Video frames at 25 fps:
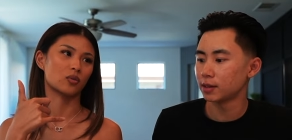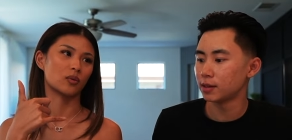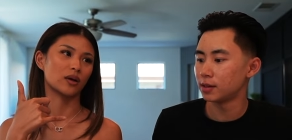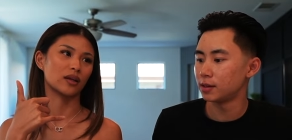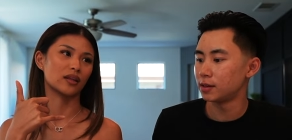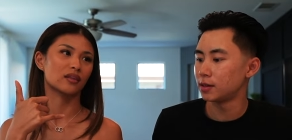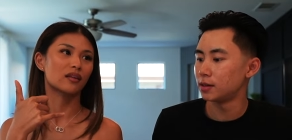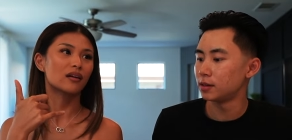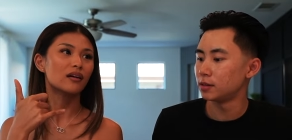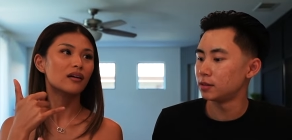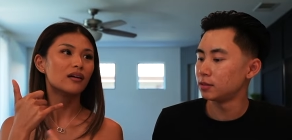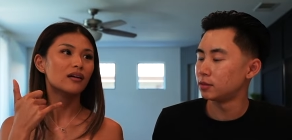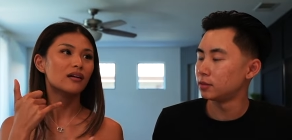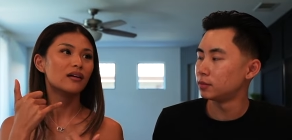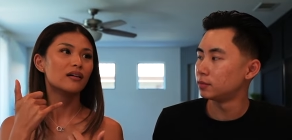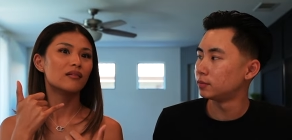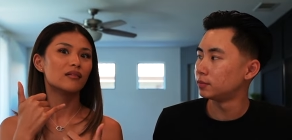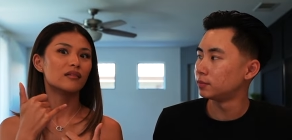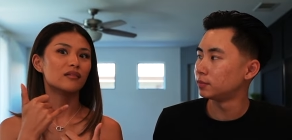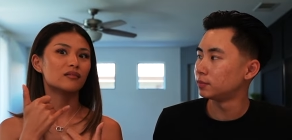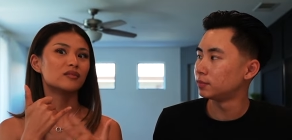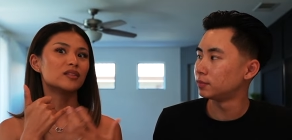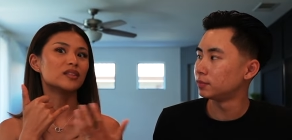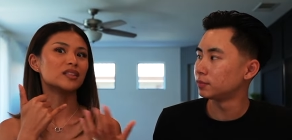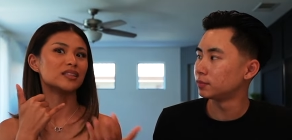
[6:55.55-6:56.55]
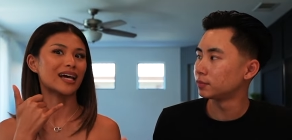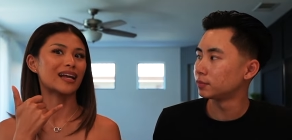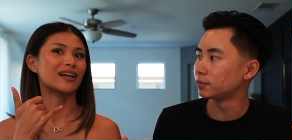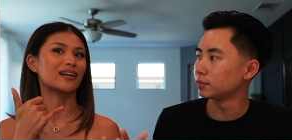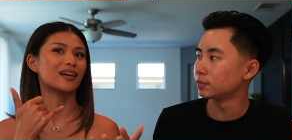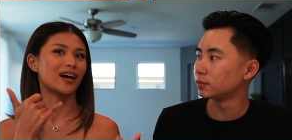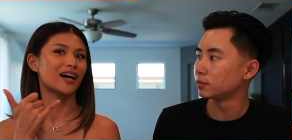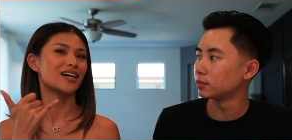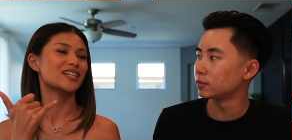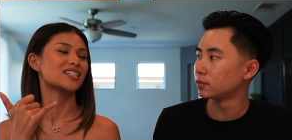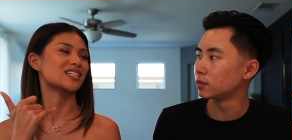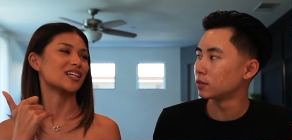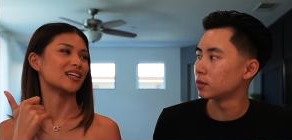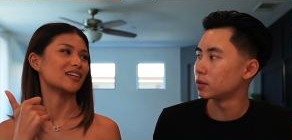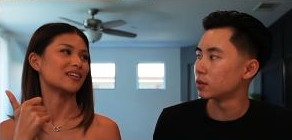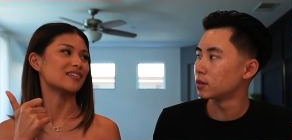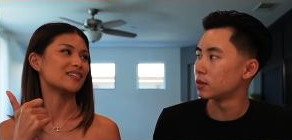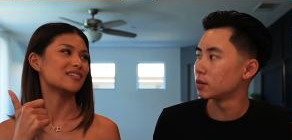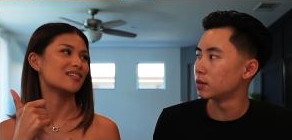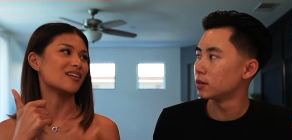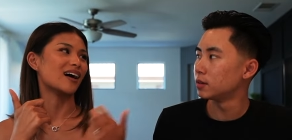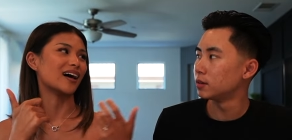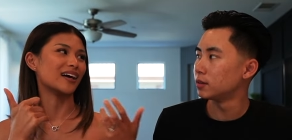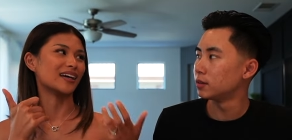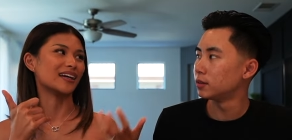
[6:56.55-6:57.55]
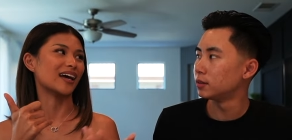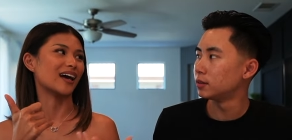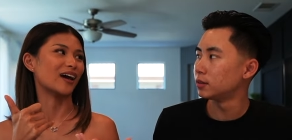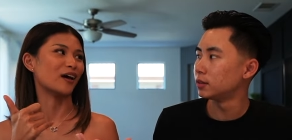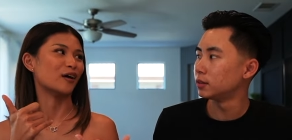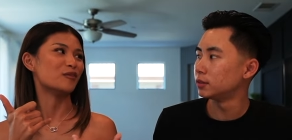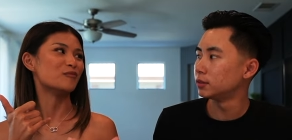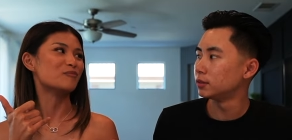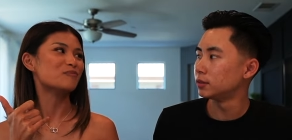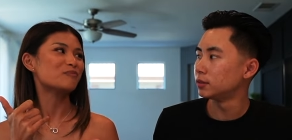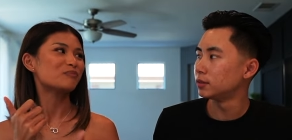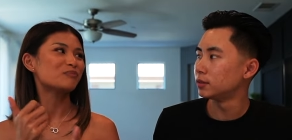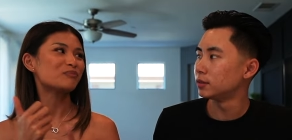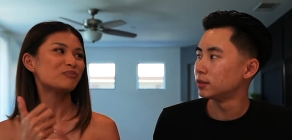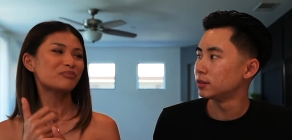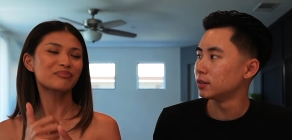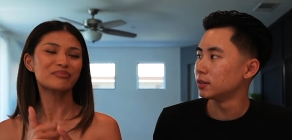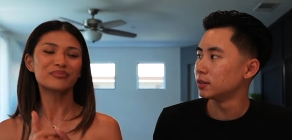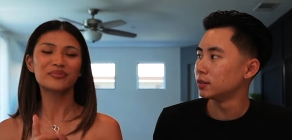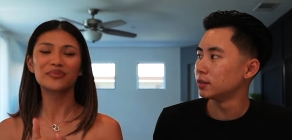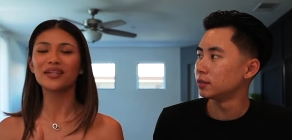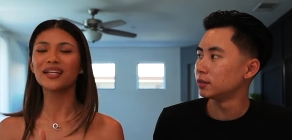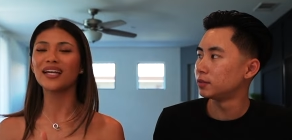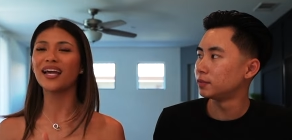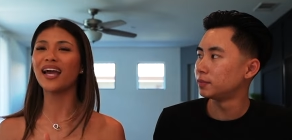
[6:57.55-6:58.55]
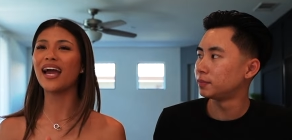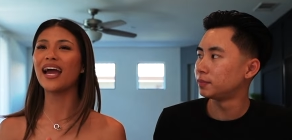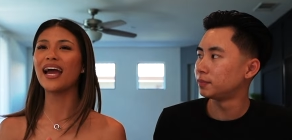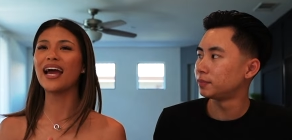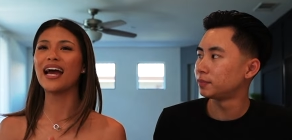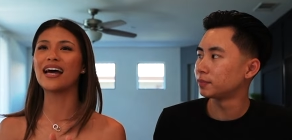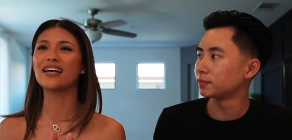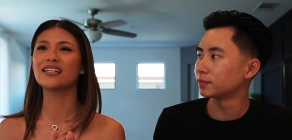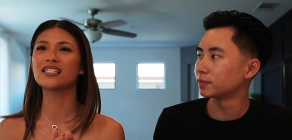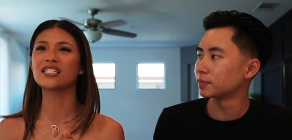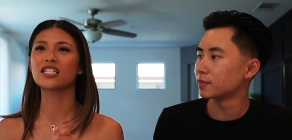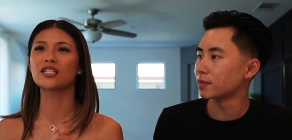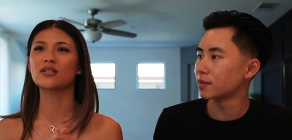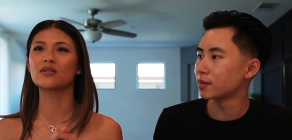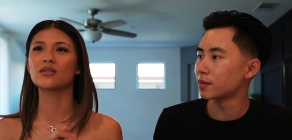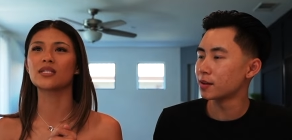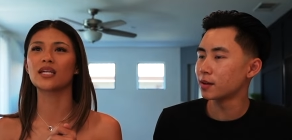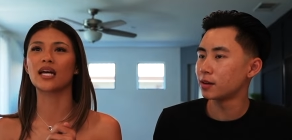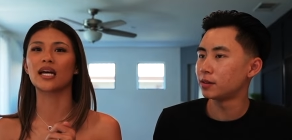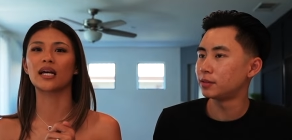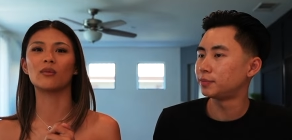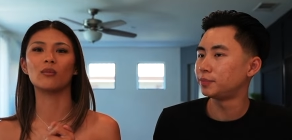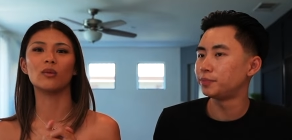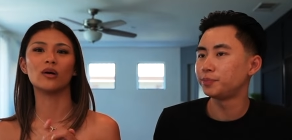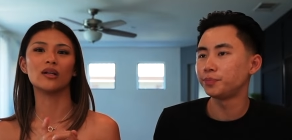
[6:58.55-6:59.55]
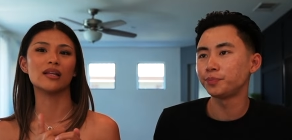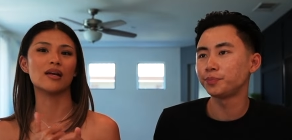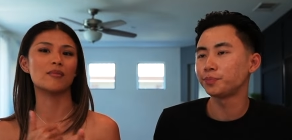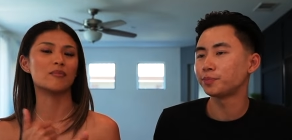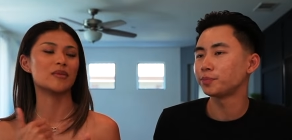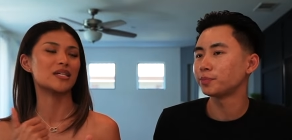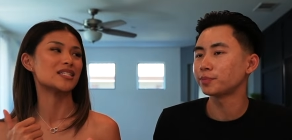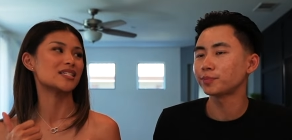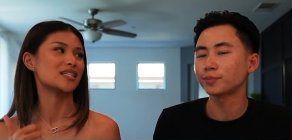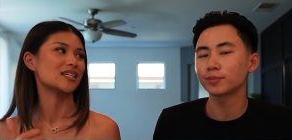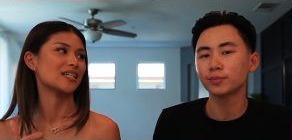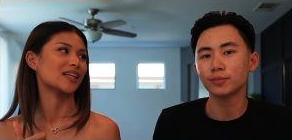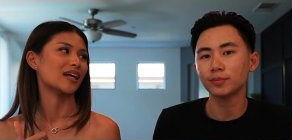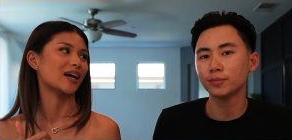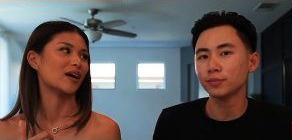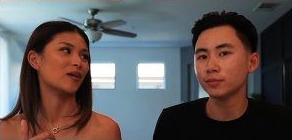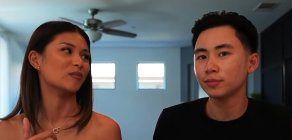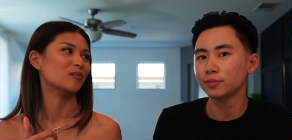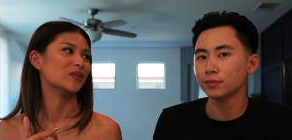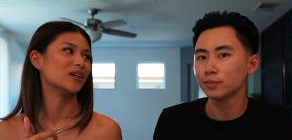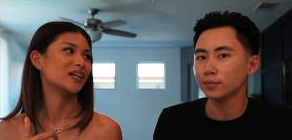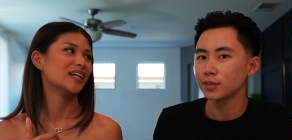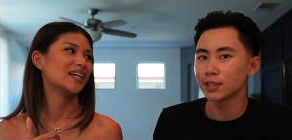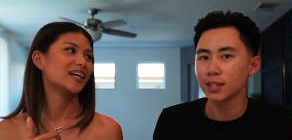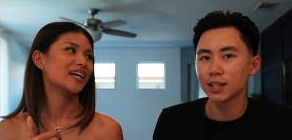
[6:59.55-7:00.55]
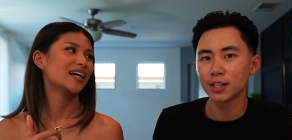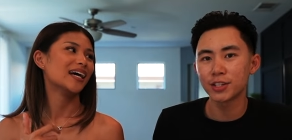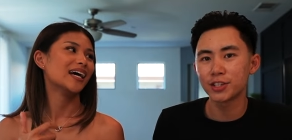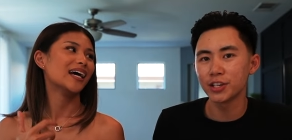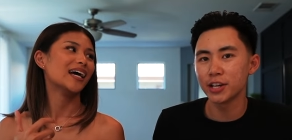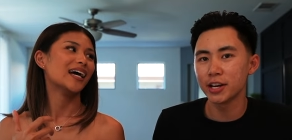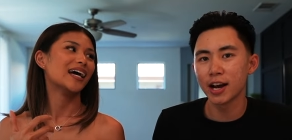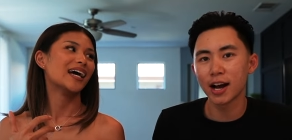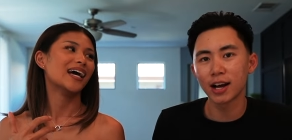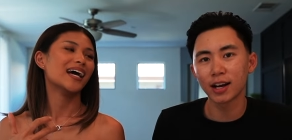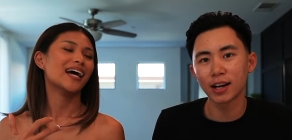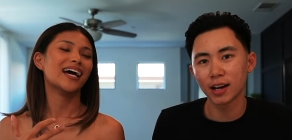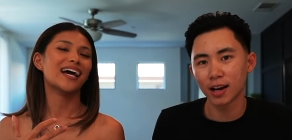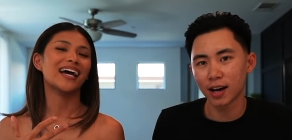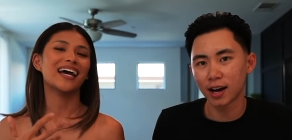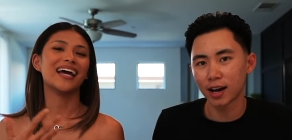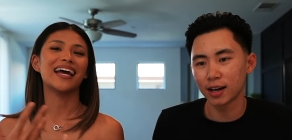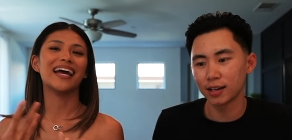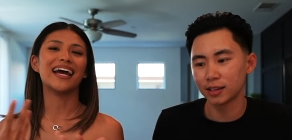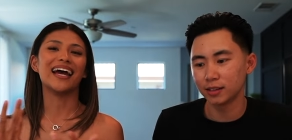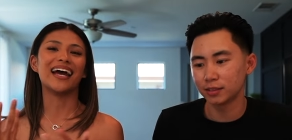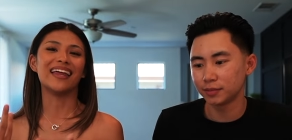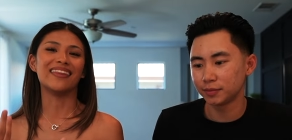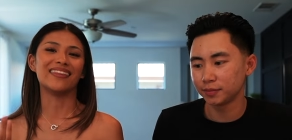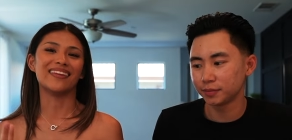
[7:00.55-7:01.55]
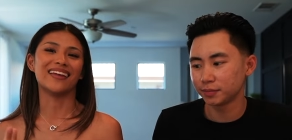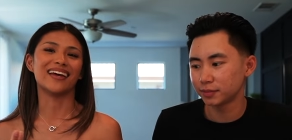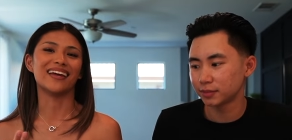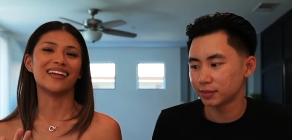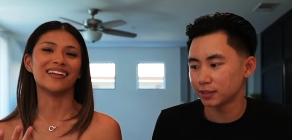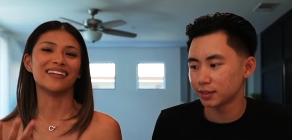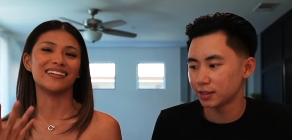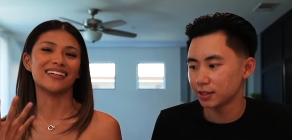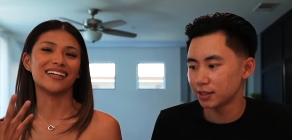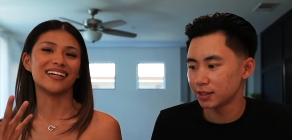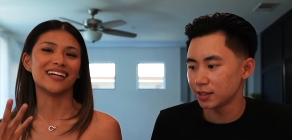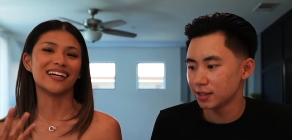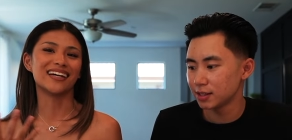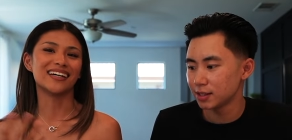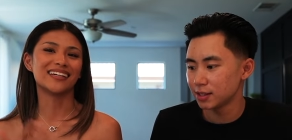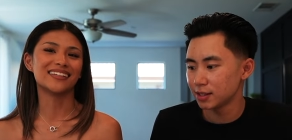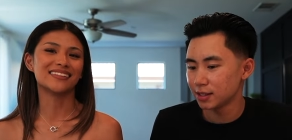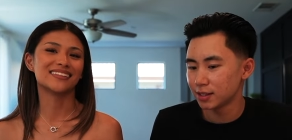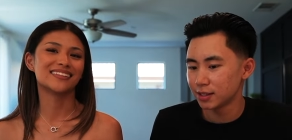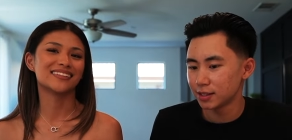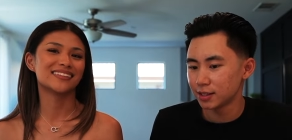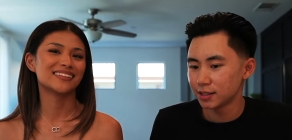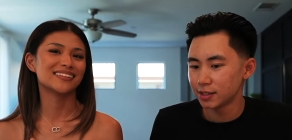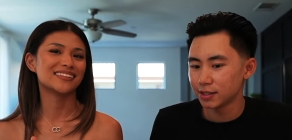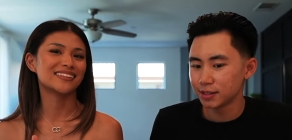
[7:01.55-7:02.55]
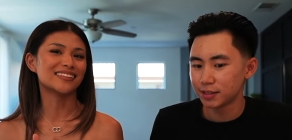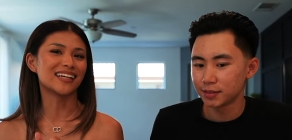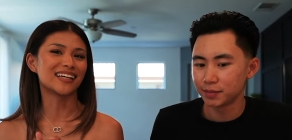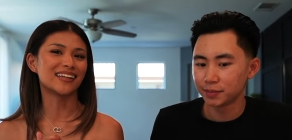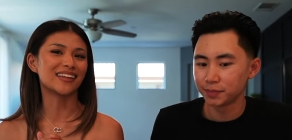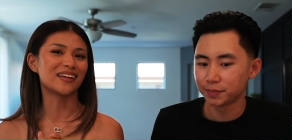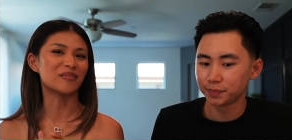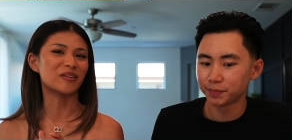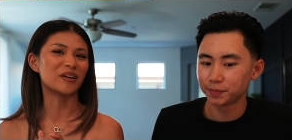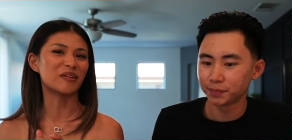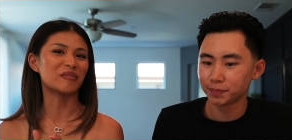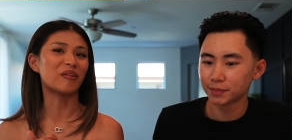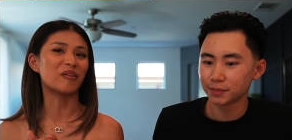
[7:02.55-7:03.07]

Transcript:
Speaker 1: with said cousin again. And she was like, well, let me see them.
Speaker 2: She got caught.
Speaker 1: And then yeah. And then my